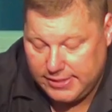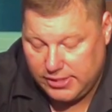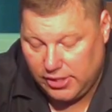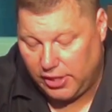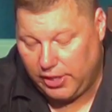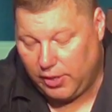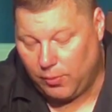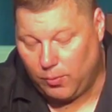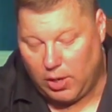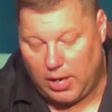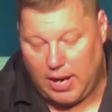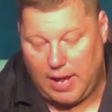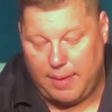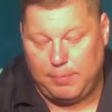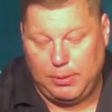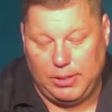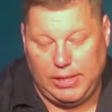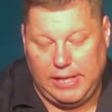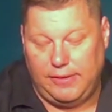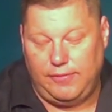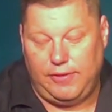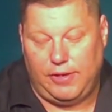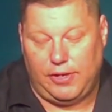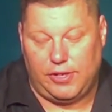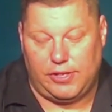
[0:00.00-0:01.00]
got to tell you, what I
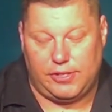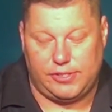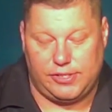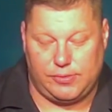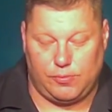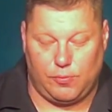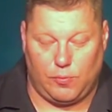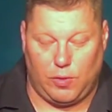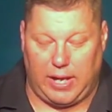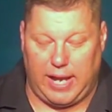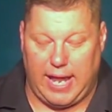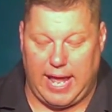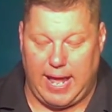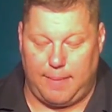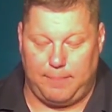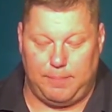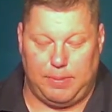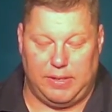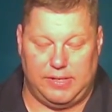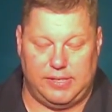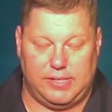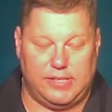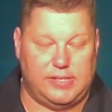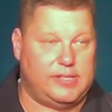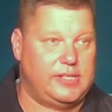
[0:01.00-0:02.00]
believe here is what
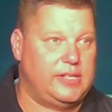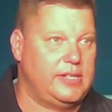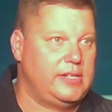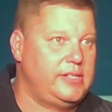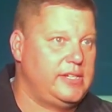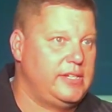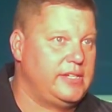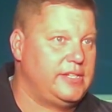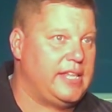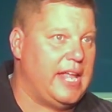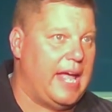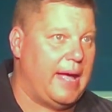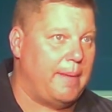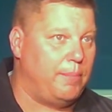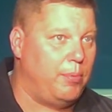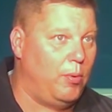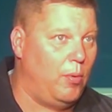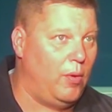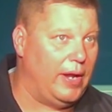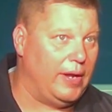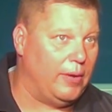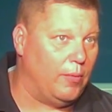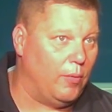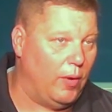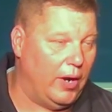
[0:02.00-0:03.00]
happened is this is
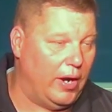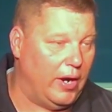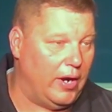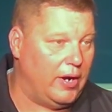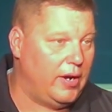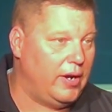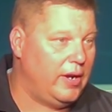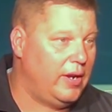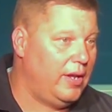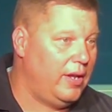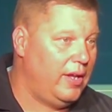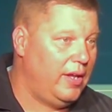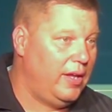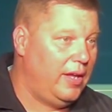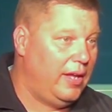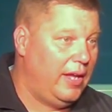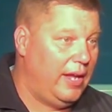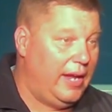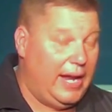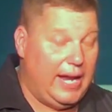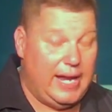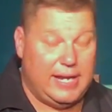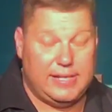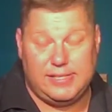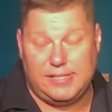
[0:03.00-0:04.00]
that point where,
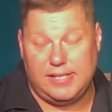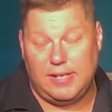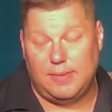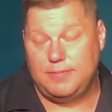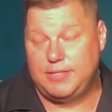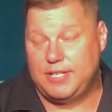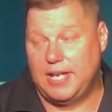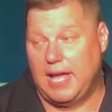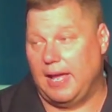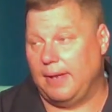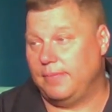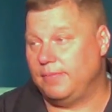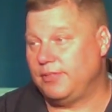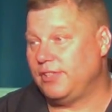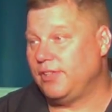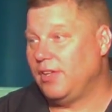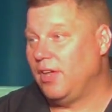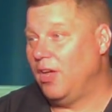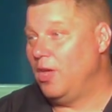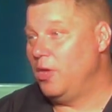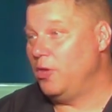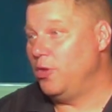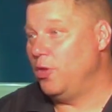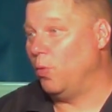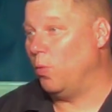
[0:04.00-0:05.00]
and
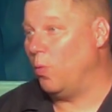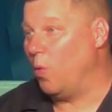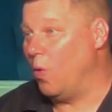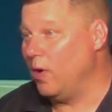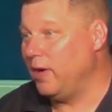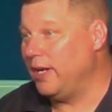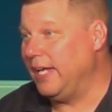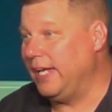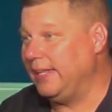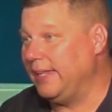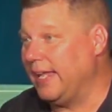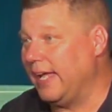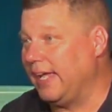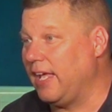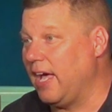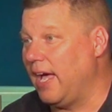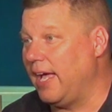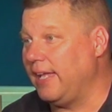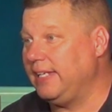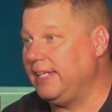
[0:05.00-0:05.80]
sometimes the warning that